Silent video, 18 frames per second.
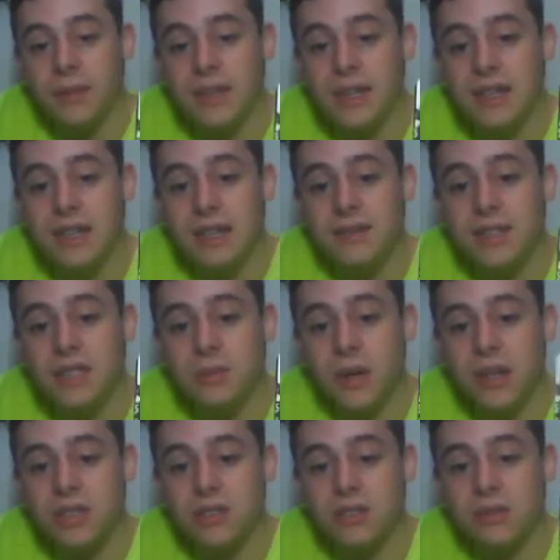He gives
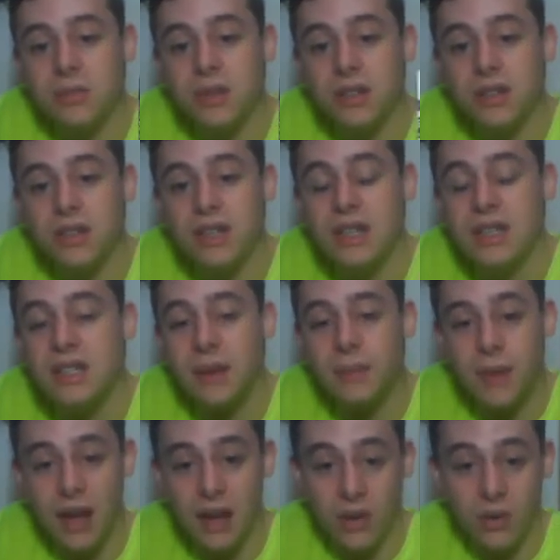special abilities.
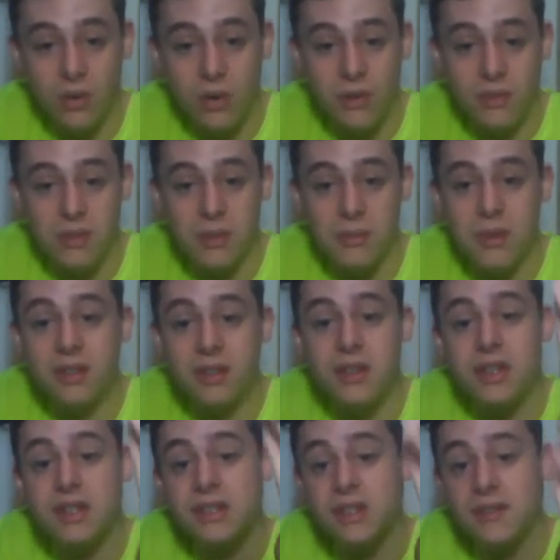I'm not going over the
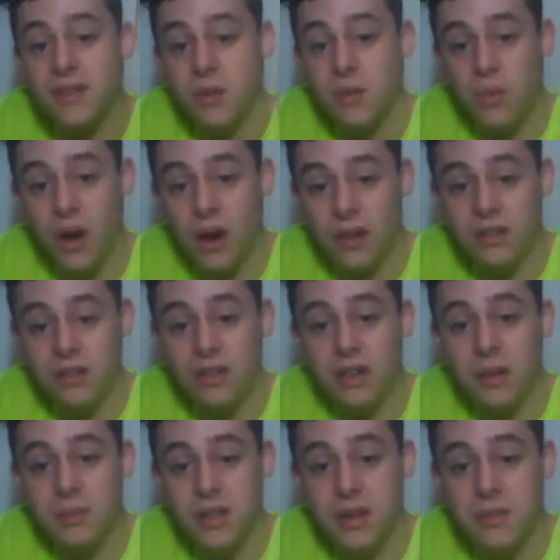abilities. If you want to
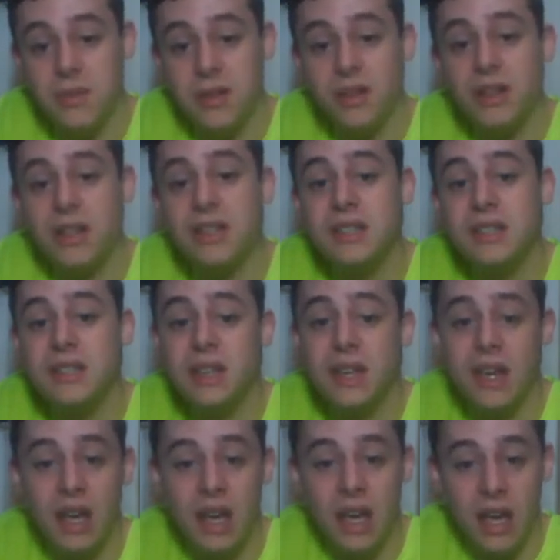look up the abilities,
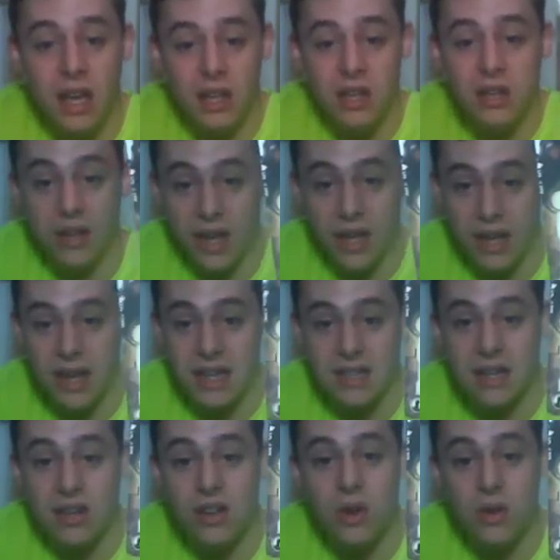like I
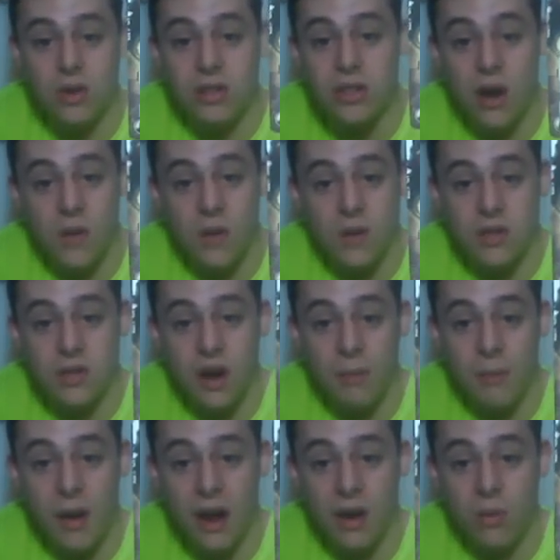said, go to Star Wars
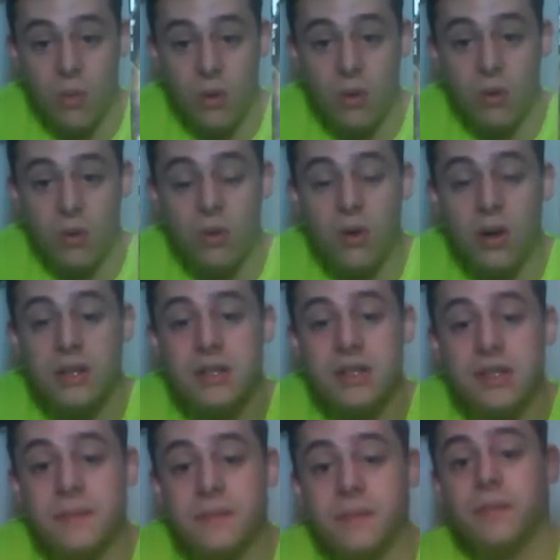Armada
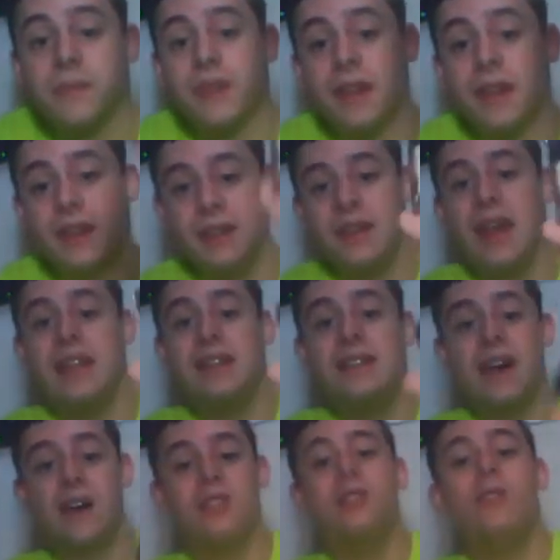Warlords. They
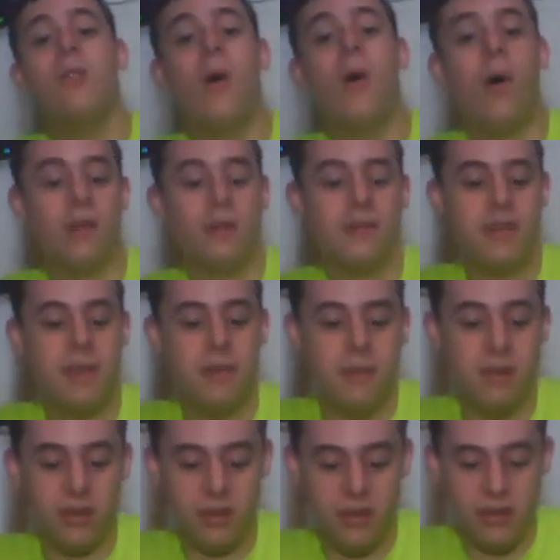tell you all of the
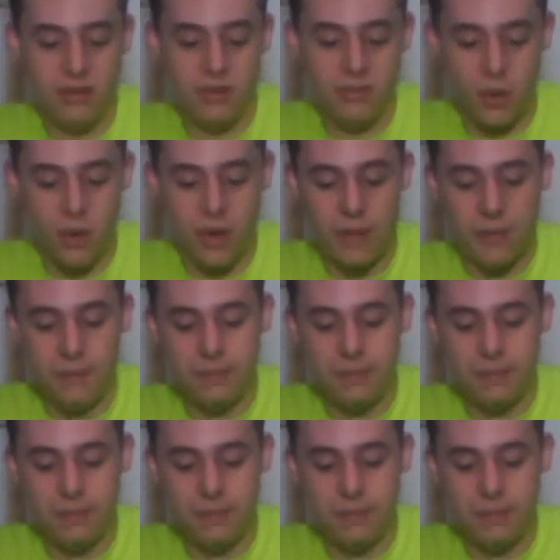abilities for it.